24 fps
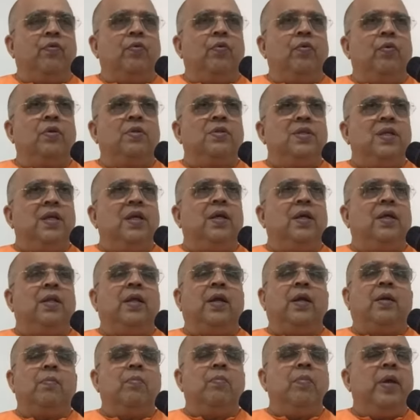you will see
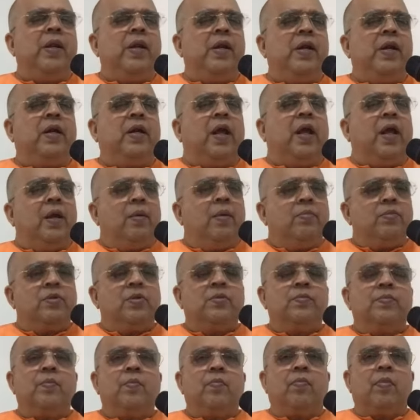that many
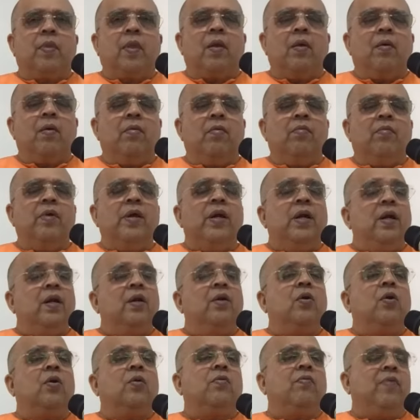times we did
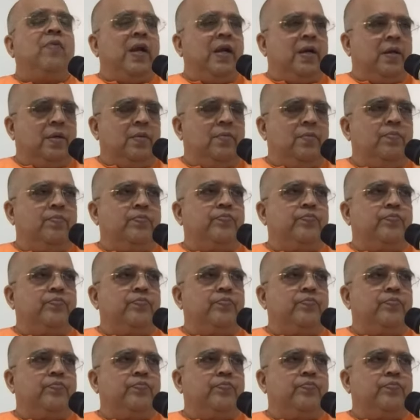not wait.